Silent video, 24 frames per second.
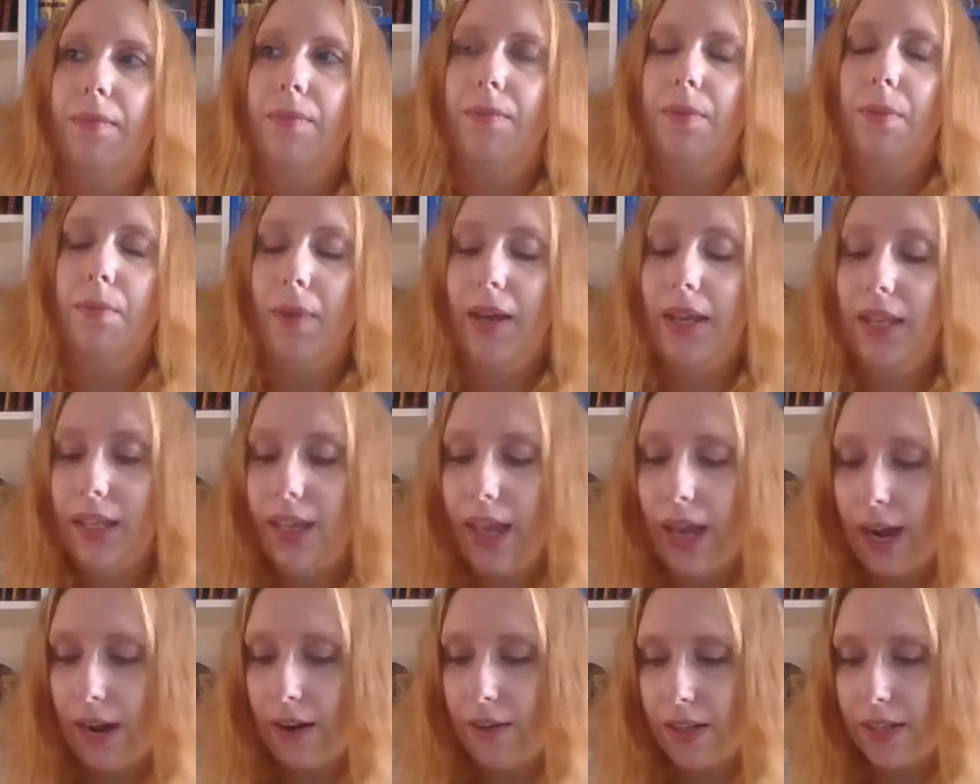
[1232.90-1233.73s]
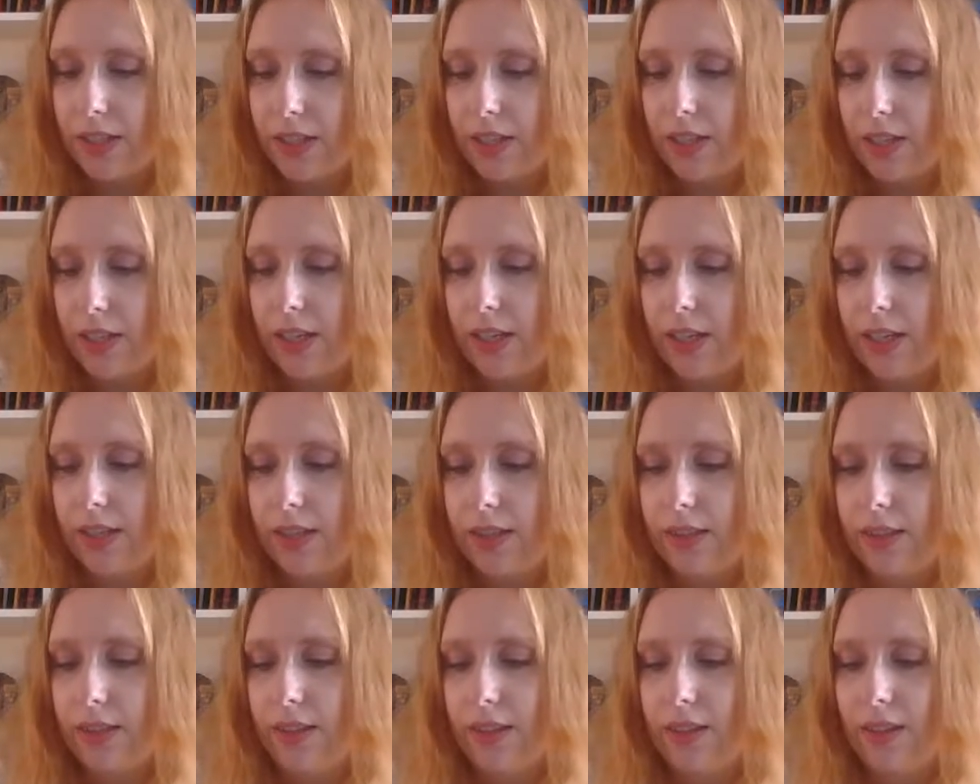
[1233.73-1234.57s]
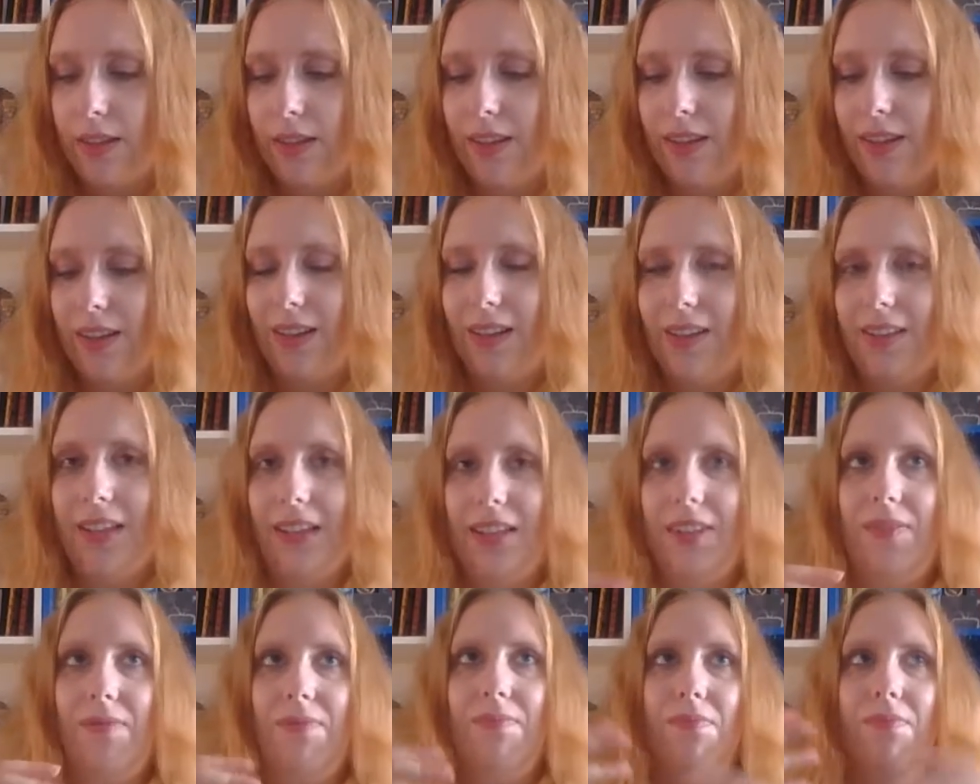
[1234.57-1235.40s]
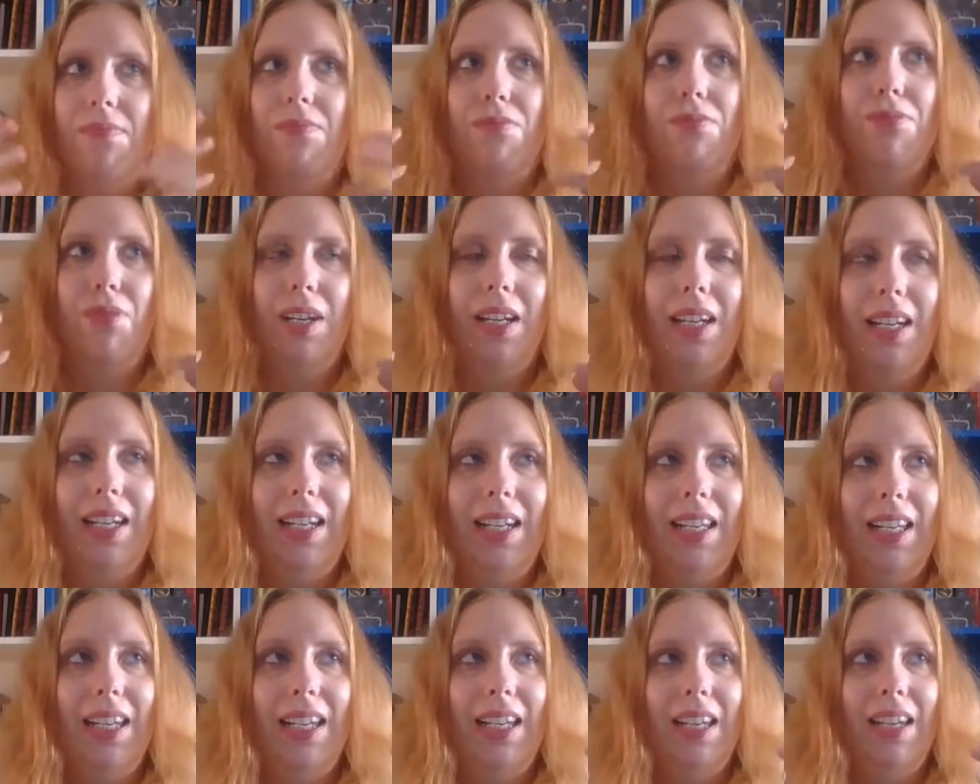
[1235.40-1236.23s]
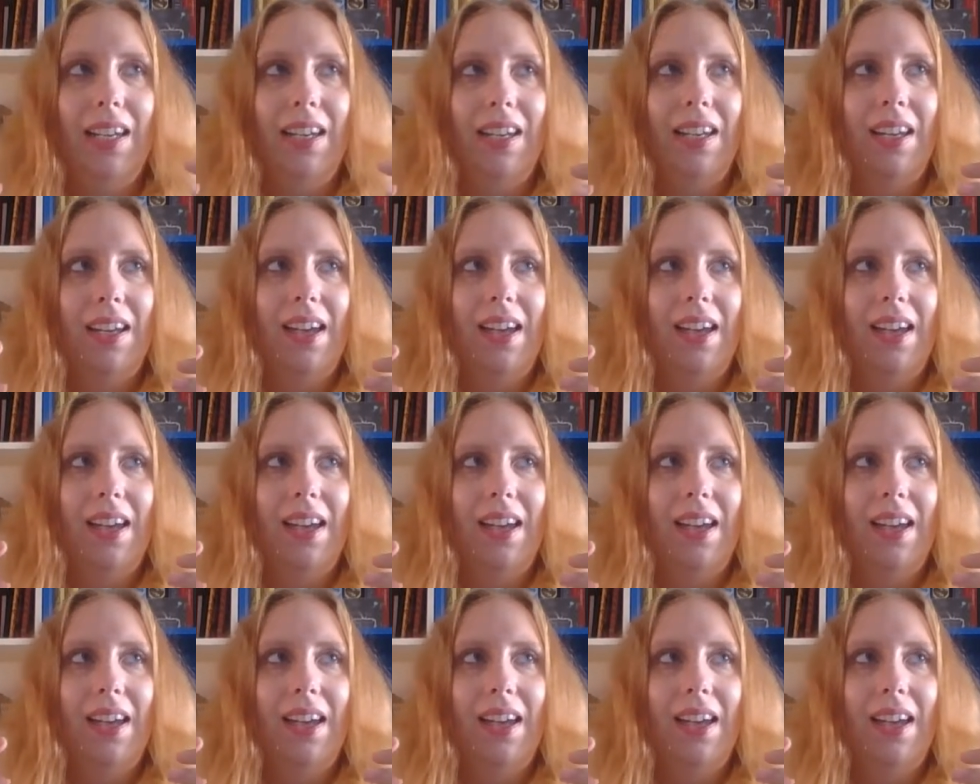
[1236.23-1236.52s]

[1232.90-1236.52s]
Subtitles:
the main character is this really